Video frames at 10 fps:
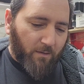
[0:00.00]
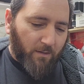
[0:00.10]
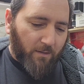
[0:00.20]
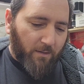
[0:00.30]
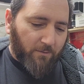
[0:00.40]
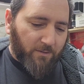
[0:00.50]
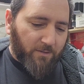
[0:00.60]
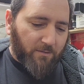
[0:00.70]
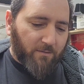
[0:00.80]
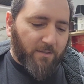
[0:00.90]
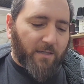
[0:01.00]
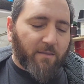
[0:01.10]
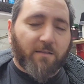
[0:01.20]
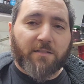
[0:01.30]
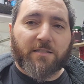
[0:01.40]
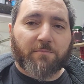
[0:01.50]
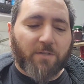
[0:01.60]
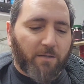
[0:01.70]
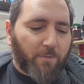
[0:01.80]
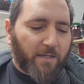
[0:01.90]
was technically
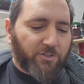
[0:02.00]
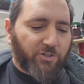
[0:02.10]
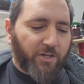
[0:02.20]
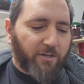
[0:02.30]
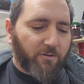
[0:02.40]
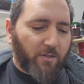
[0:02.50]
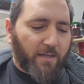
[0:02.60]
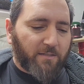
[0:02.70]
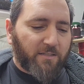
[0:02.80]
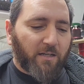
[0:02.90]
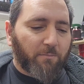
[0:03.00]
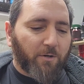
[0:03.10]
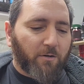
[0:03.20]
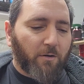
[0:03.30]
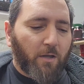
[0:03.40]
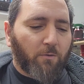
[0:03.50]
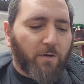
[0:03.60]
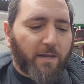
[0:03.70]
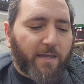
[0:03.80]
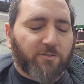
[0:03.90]
sometime last year, last summer,
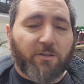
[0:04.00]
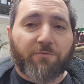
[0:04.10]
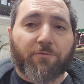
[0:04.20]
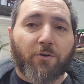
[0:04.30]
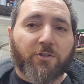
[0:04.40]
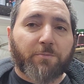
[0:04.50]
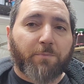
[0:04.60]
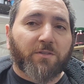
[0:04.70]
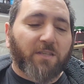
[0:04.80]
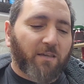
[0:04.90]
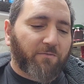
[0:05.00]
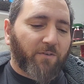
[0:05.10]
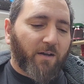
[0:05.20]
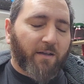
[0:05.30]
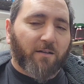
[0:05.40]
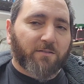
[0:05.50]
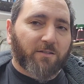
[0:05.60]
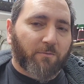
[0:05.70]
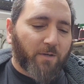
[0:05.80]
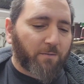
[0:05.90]
when I actually first put the EFI on,
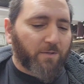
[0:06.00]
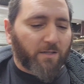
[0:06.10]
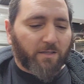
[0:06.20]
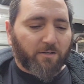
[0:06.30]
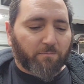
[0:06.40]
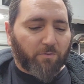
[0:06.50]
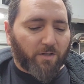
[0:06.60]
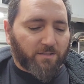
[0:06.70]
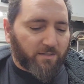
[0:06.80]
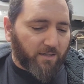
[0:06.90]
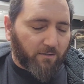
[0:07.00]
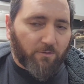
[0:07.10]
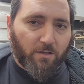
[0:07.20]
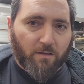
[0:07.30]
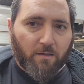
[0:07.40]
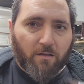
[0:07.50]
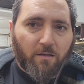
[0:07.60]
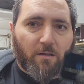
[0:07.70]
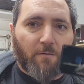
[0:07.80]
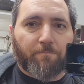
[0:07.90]
so it might have been a year plus now.
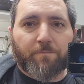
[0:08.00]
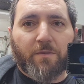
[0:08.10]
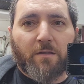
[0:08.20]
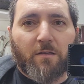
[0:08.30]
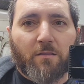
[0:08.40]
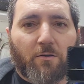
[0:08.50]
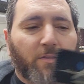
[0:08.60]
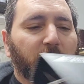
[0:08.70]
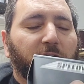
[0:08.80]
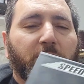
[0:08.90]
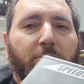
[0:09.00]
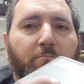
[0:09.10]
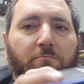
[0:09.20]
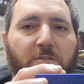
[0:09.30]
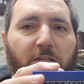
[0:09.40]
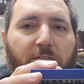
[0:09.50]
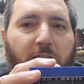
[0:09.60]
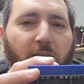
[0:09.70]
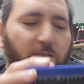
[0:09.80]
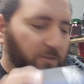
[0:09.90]
The whole thing just slides
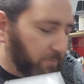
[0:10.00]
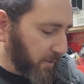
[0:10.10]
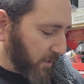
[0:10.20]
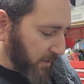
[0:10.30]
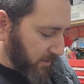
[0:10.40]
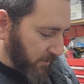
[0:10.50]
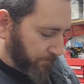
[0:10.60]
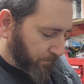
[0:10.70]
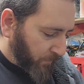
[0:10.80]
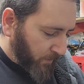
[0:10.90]
together. It's pretty nice.